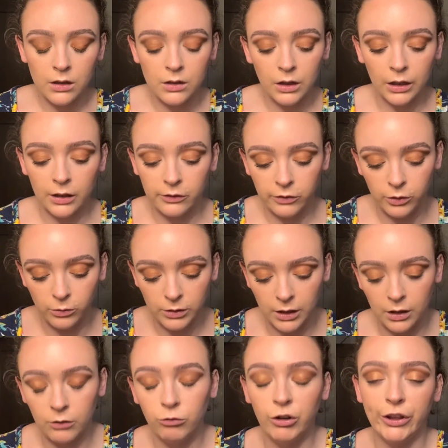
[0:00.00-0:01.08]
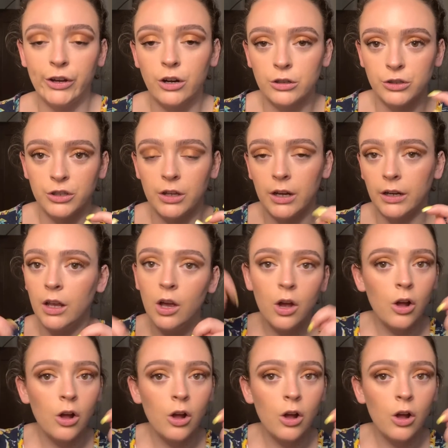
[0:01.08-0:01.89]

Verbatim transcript: Like if you did a really harsh line,